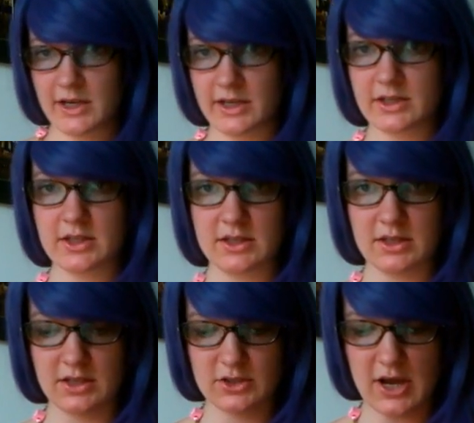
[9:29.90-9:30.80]

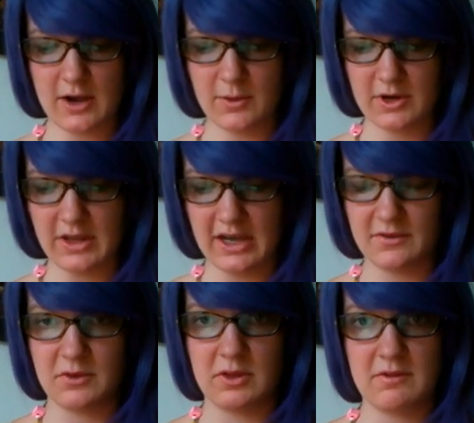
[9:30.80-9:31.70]
in the shower, like if
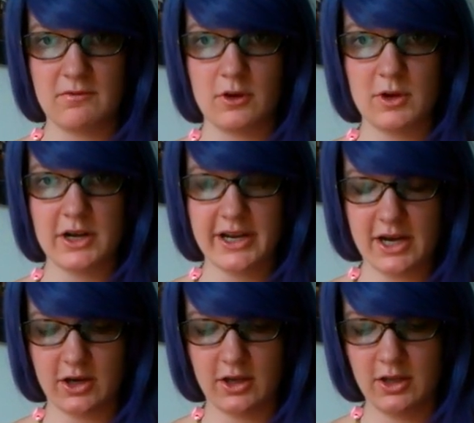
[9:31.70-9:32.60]
you lean forward
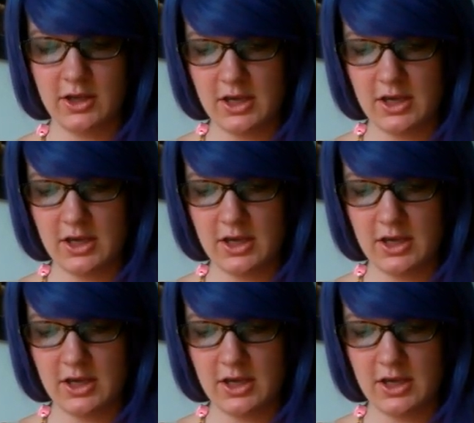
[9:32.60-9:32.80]
at all,